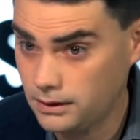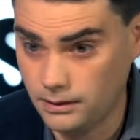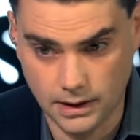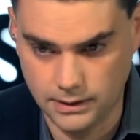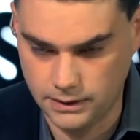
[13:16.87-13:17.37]

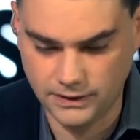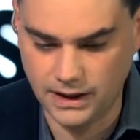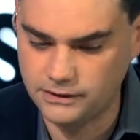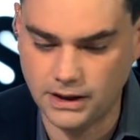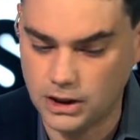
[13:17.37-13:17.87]
Uh, it's,
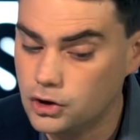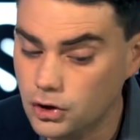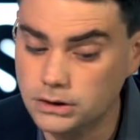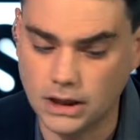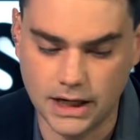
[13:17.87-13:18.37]
not, it's not a
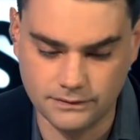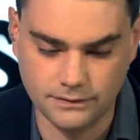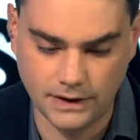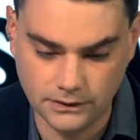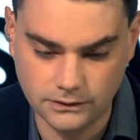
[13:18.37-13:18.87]
good line of
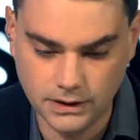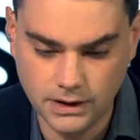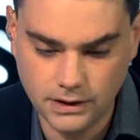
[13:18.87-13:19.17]
defense.